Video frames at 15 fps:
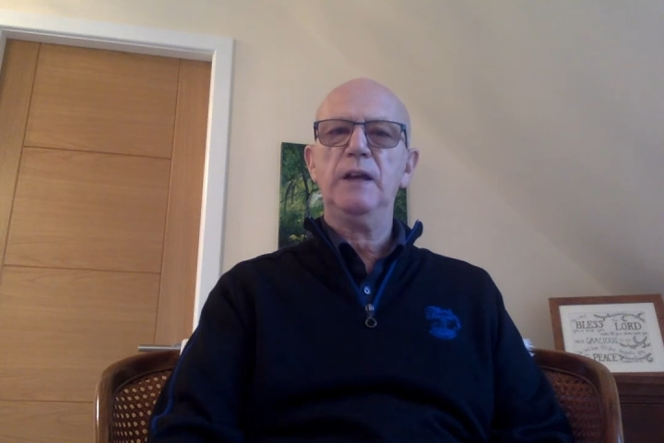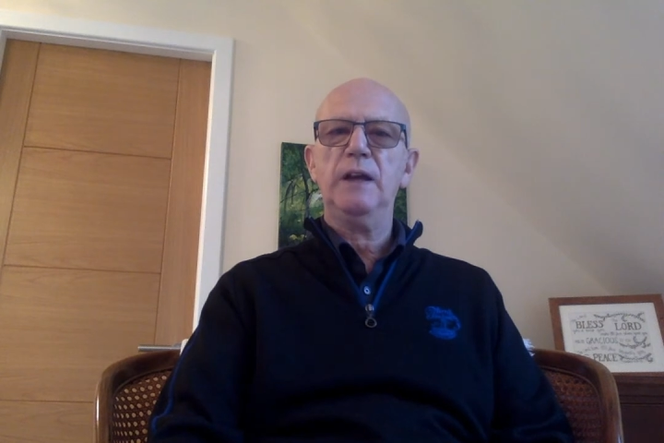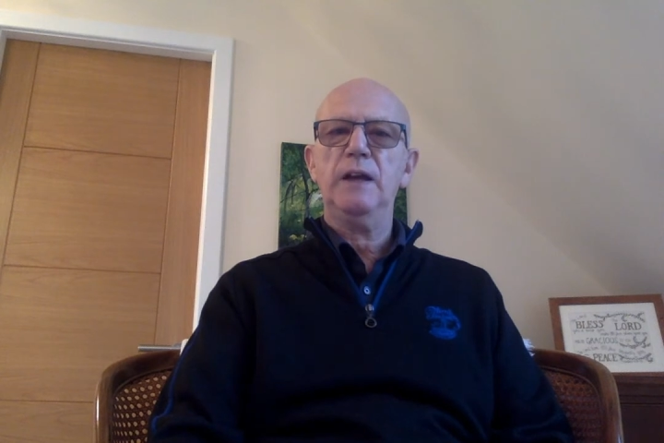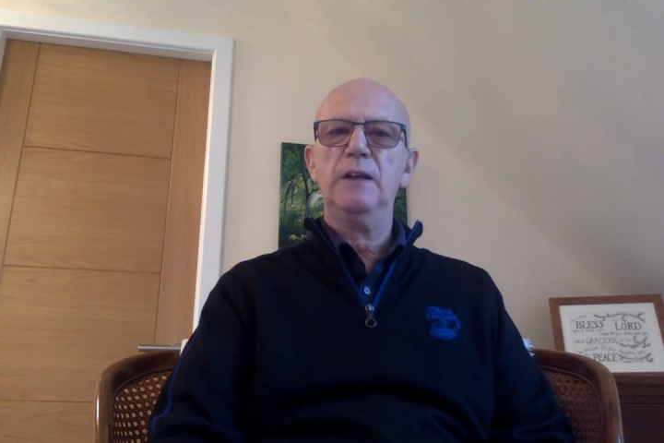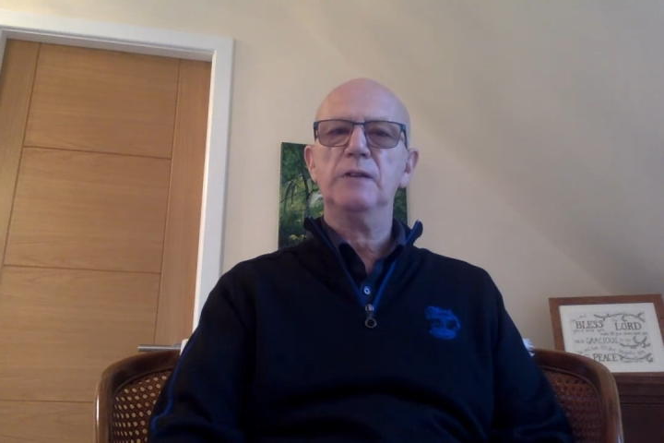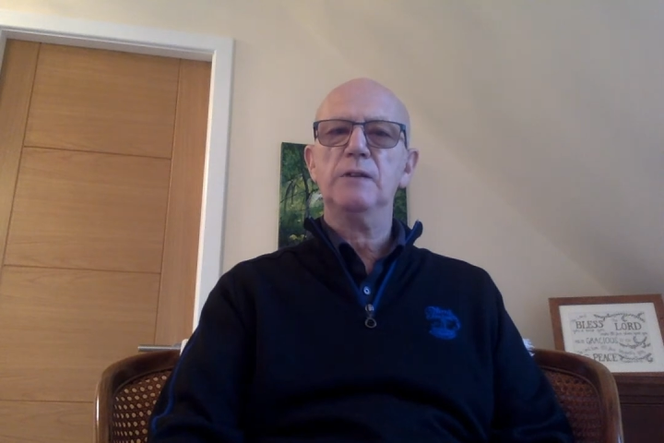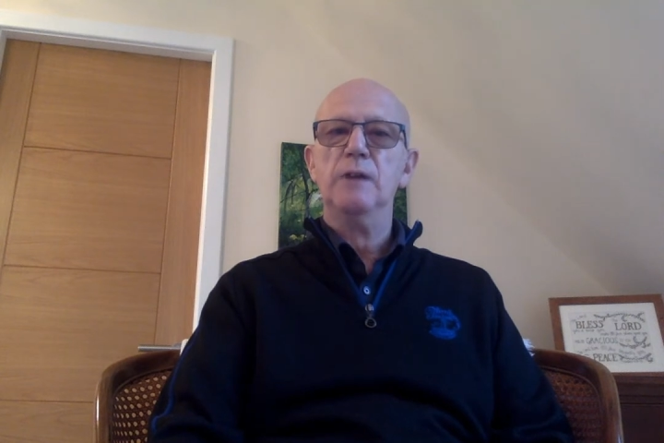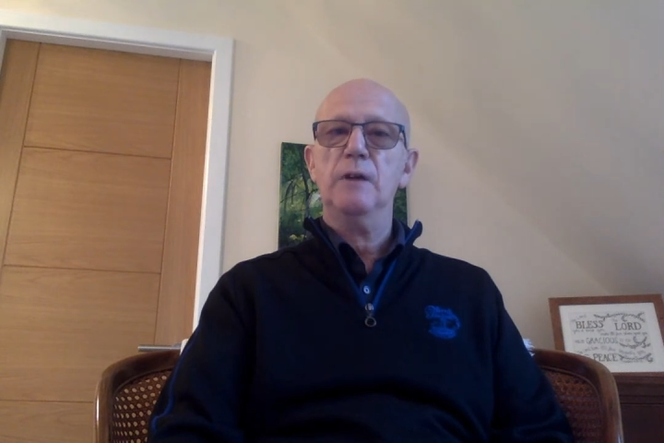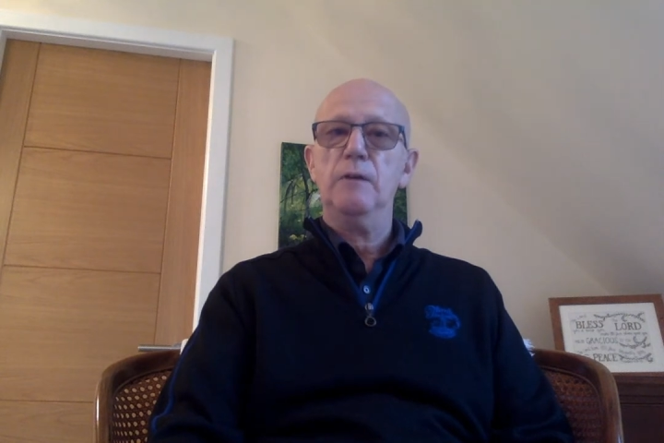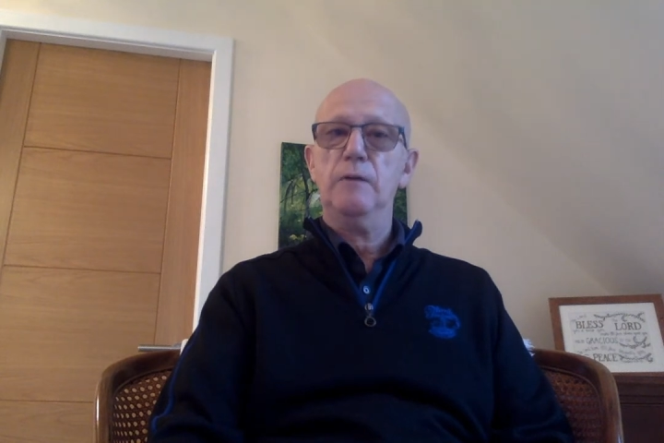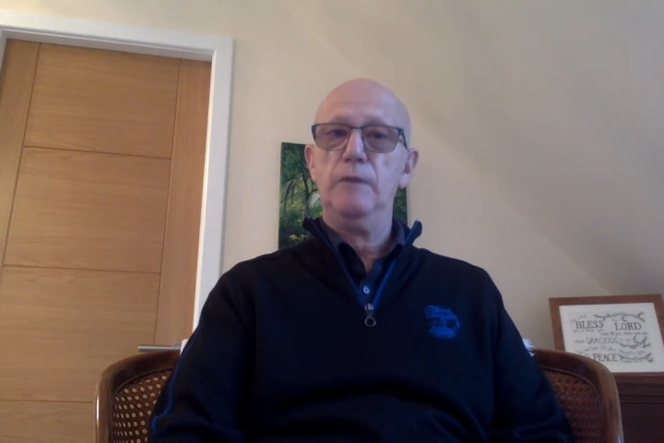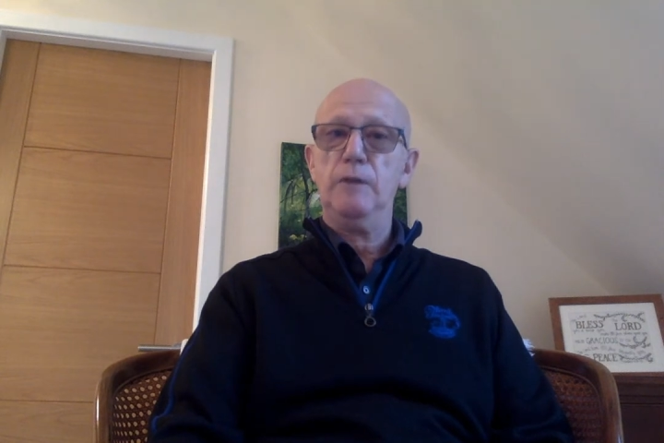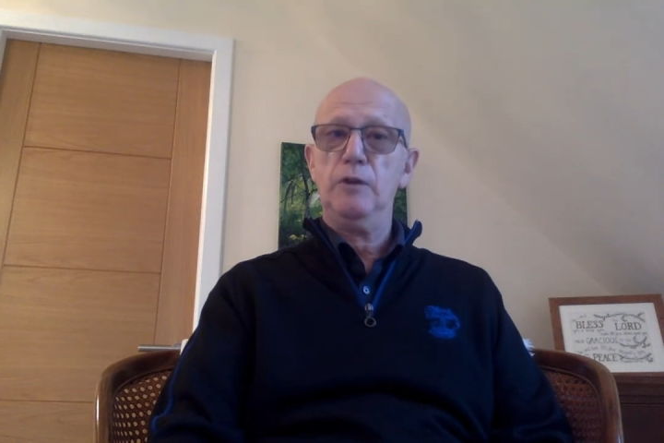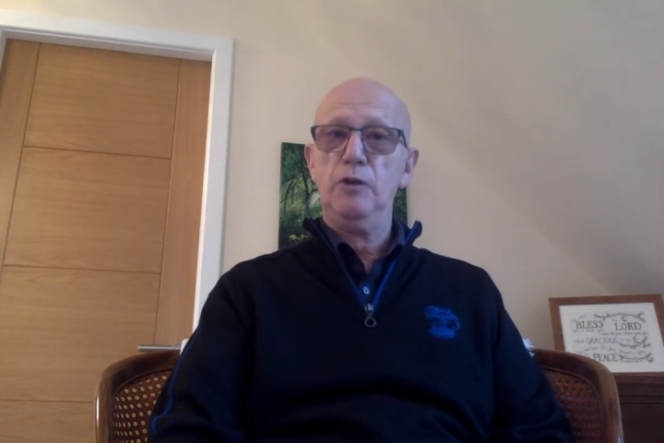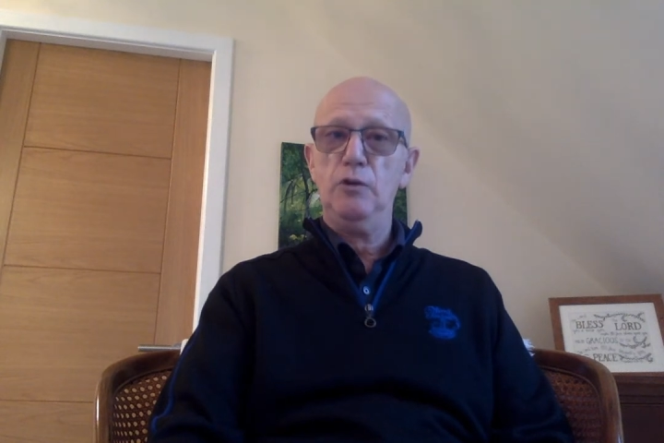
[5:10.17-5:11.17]
case
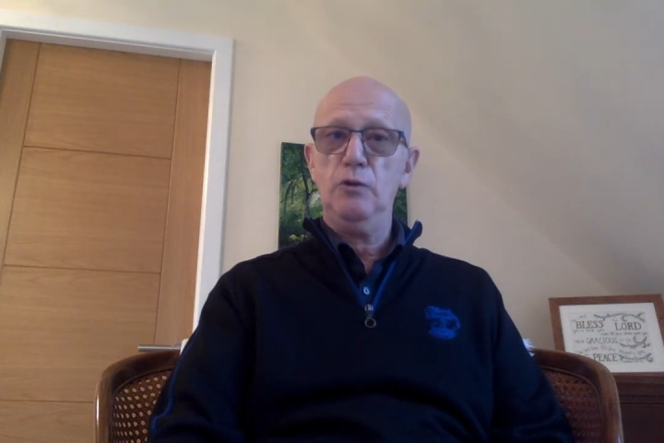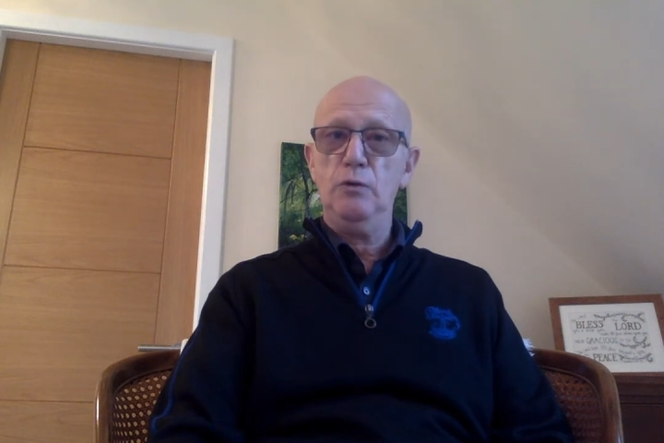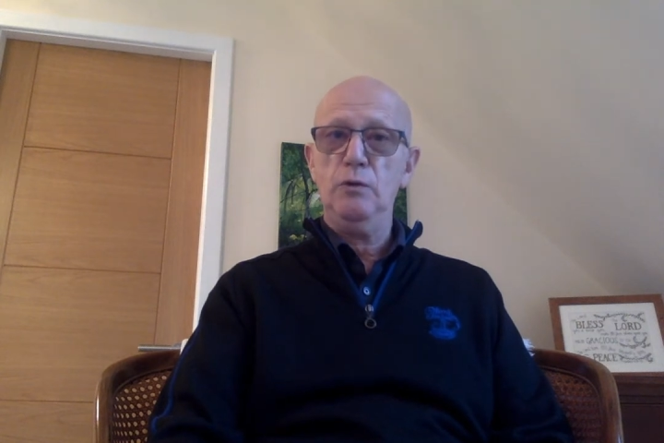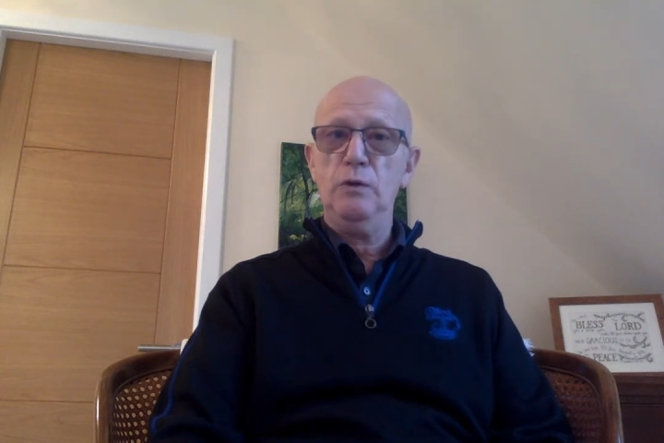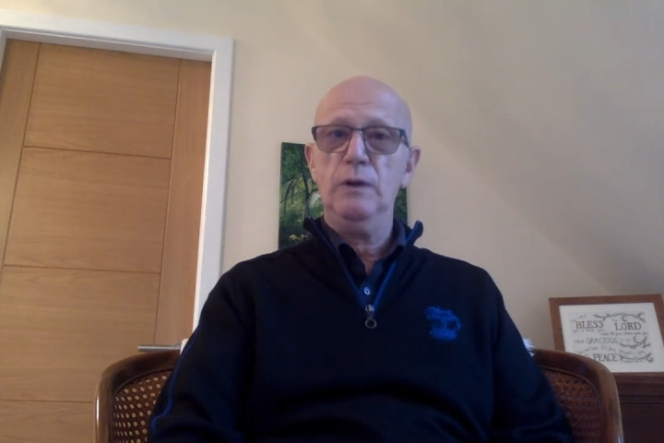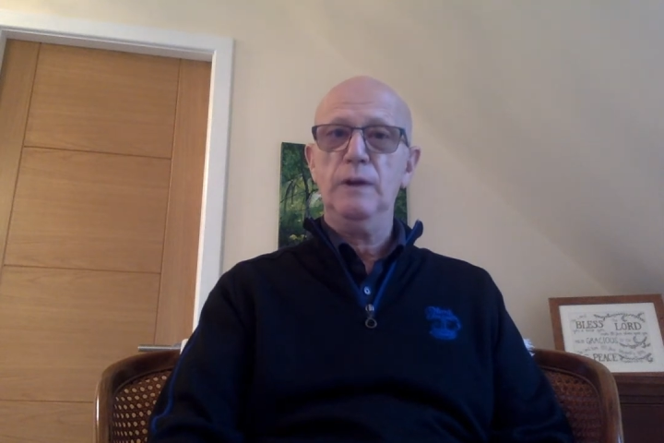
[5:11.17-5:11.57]
for you